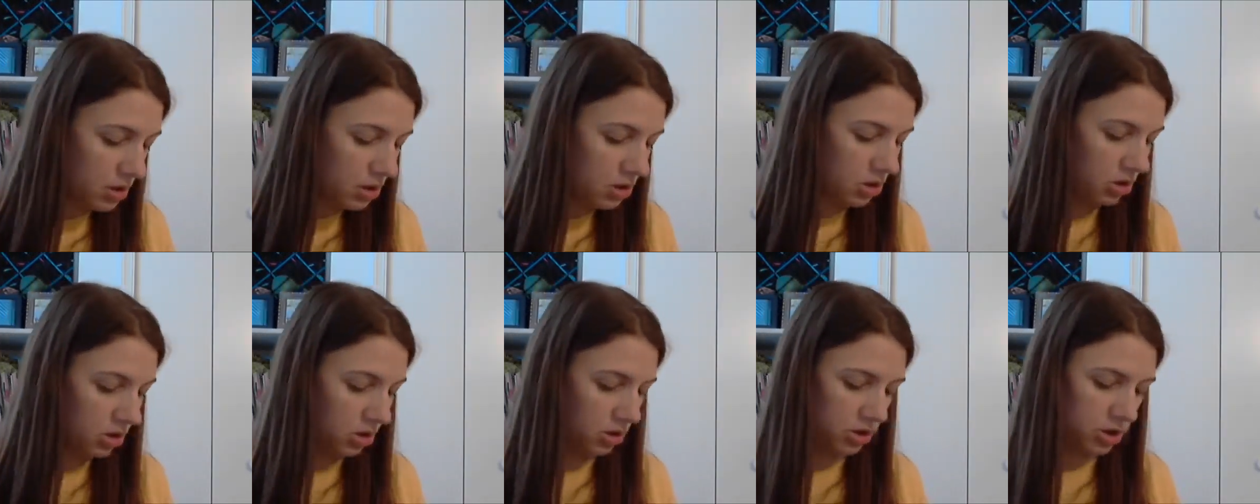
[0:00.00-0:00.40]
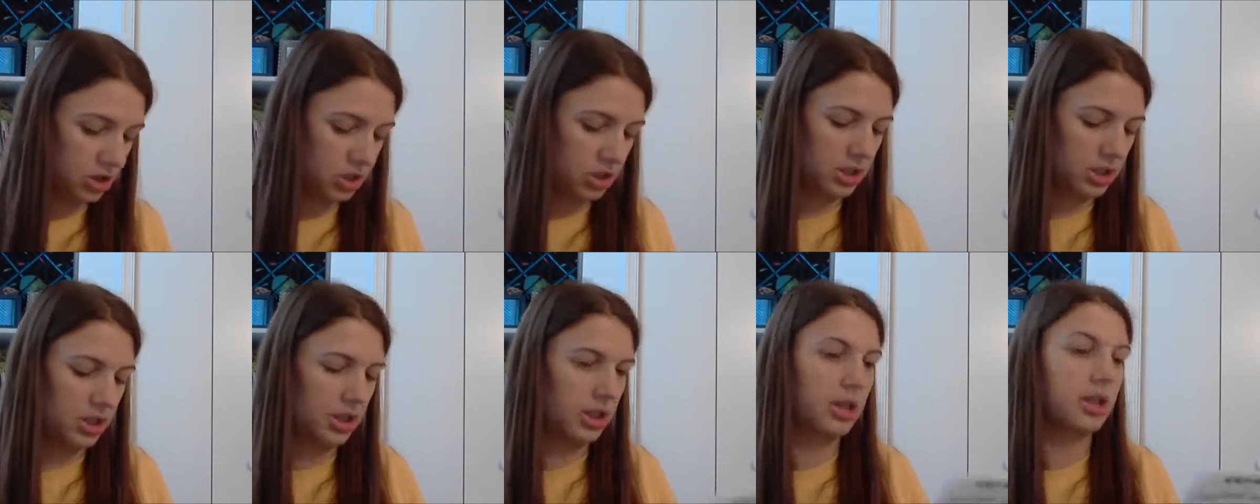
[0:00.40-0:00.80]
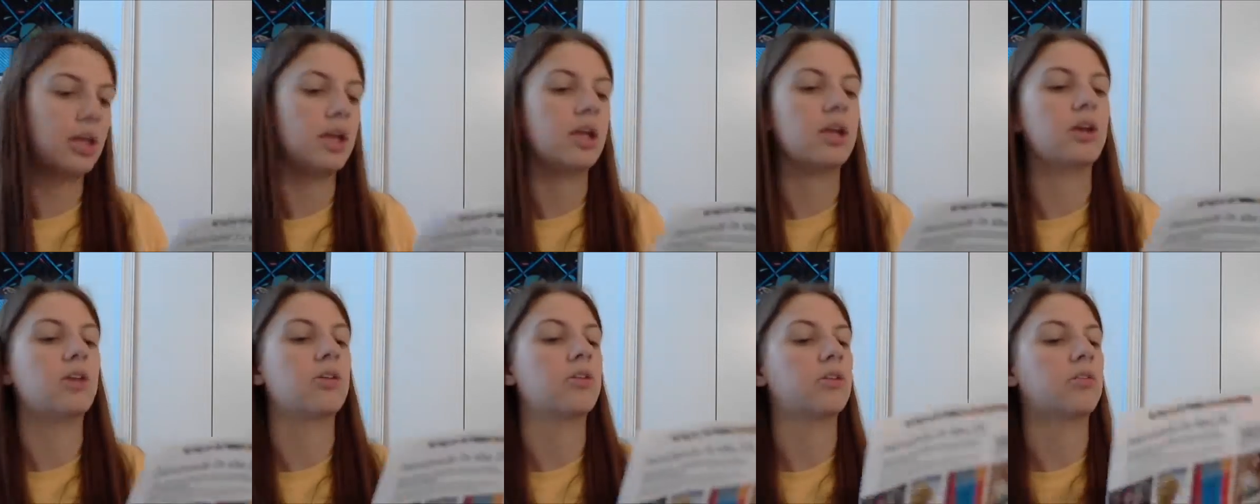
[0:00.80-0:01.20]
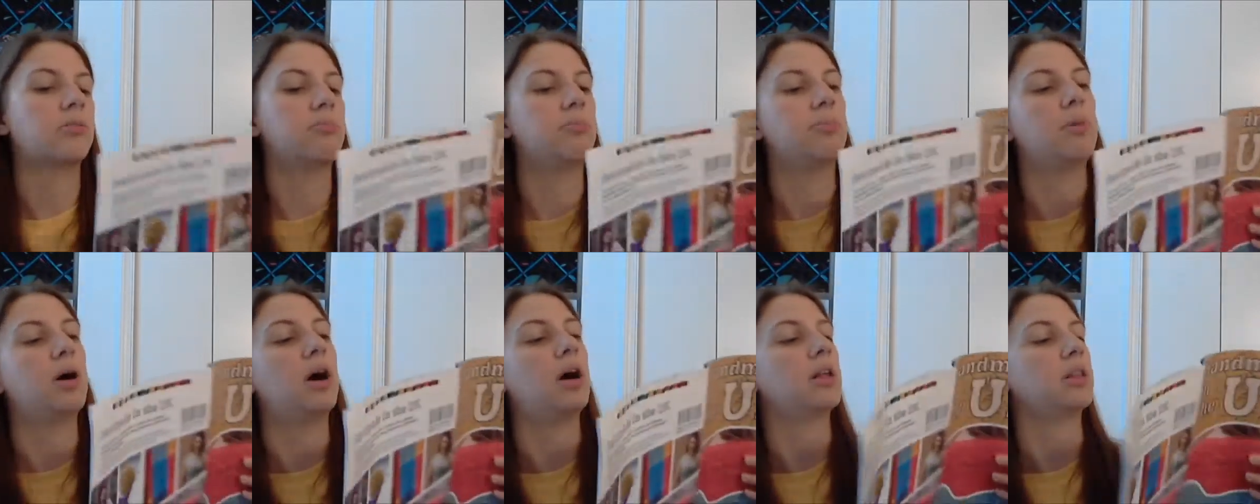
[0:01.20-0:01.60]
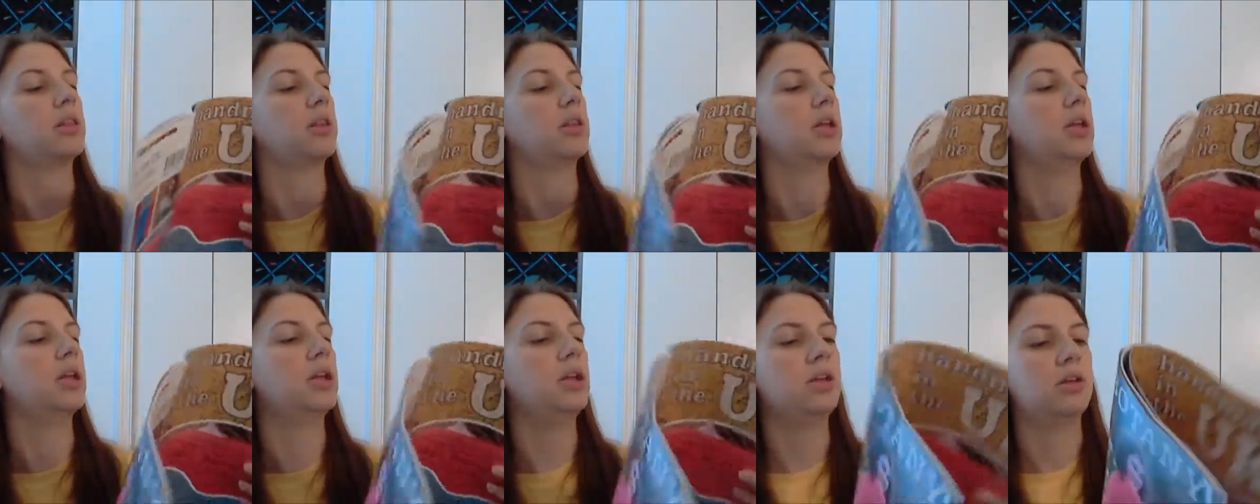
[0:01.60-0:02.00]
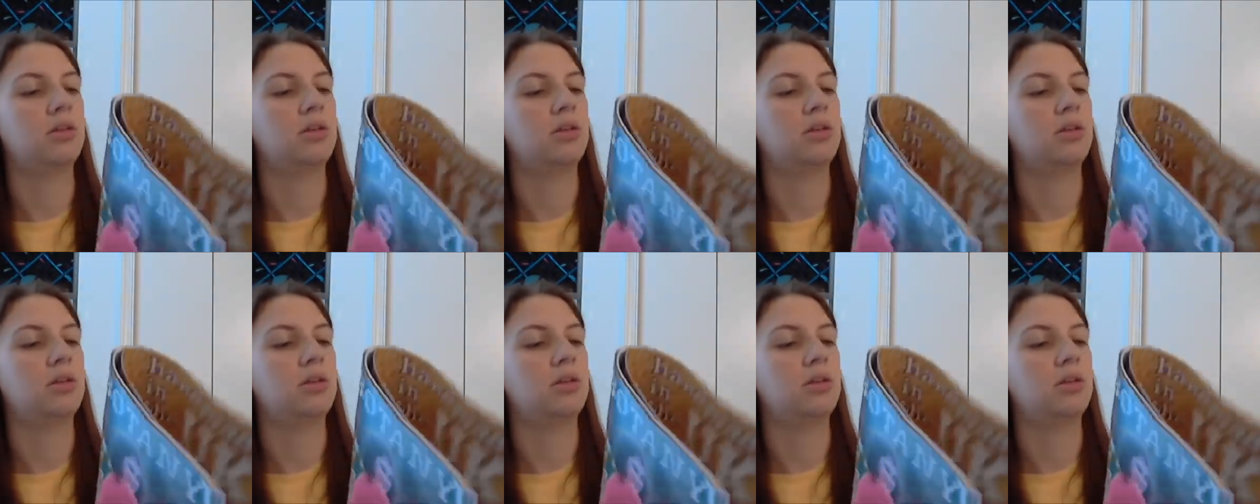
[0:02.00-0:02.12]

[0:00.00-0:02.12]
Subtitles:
Large. And then here's Botany,